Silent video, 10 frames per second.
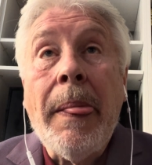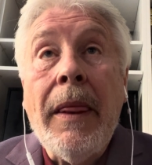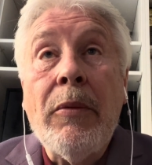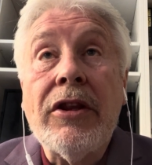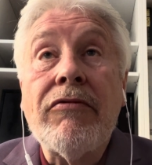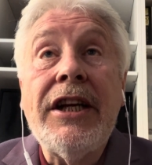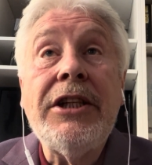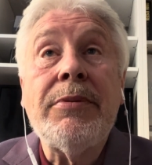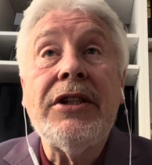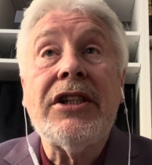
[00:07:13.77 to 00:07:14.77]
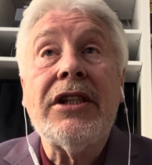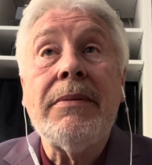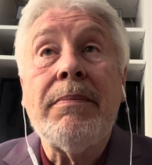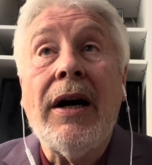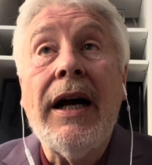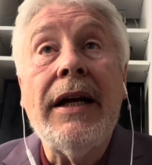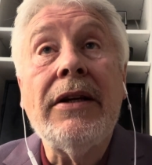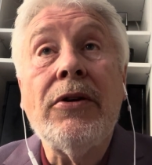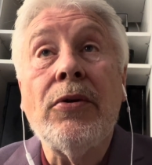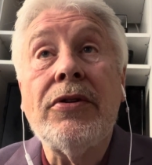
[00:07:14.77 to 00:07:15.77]
with arrangements by
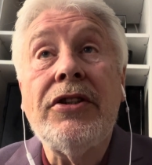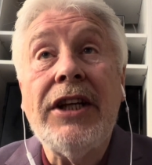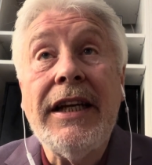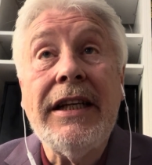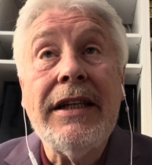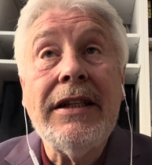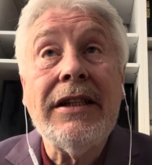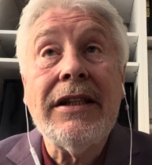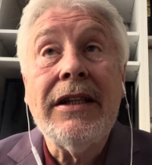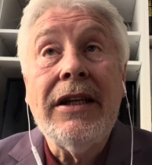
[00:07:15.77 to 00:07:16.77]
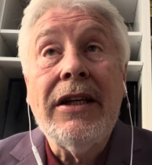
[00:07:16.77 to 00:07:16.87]
Gordon Jenkins,